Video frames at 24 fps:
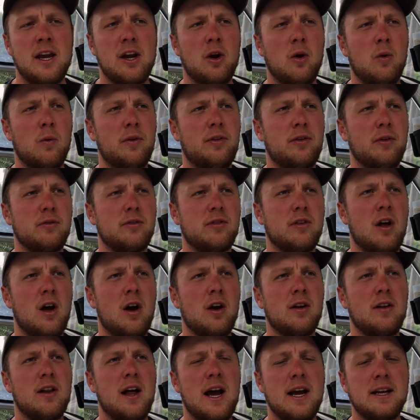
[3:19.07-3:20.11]
With those
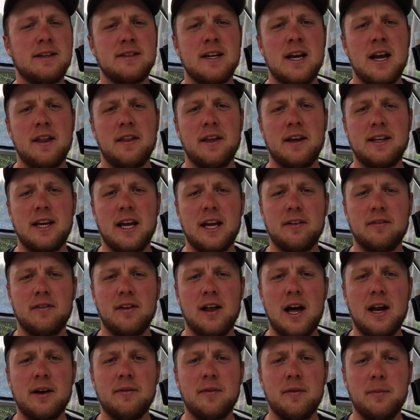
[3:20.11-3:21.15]
long lines, they take a
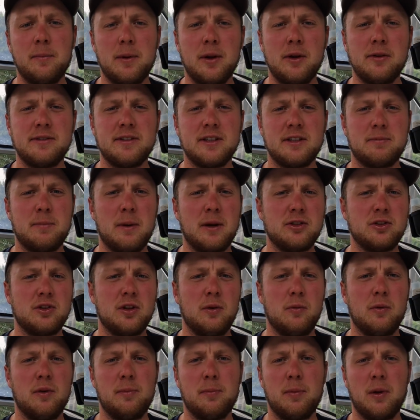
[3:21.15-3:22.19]
lot of abuse,
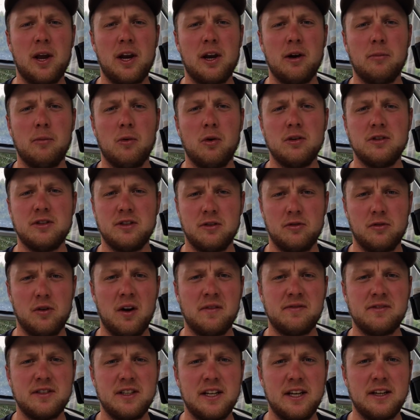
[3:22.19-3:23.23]
especially with planer boards and
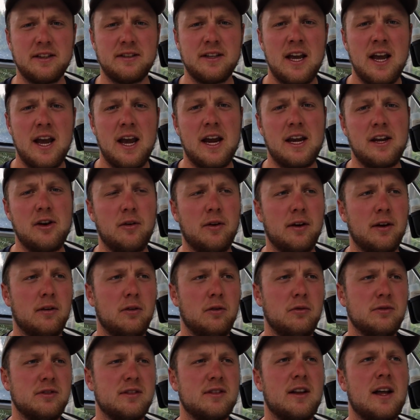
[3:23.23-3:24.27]
rough seas, and you can
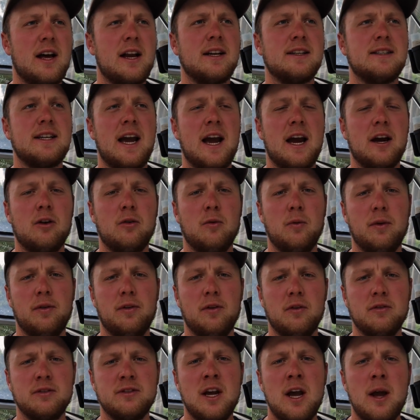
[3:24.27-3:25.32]
lose a lot of tackle with
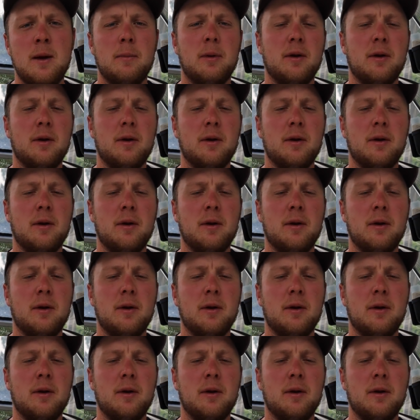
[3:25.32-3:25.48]
those.